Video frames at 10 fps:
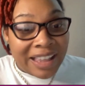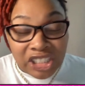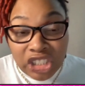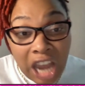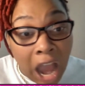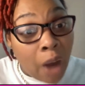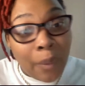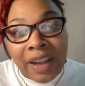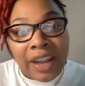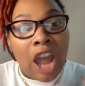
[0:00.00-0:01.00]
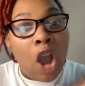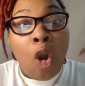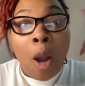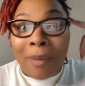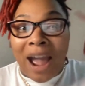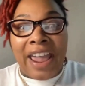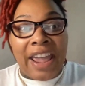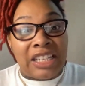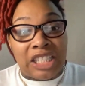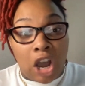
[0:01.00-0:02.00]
because she already know my head is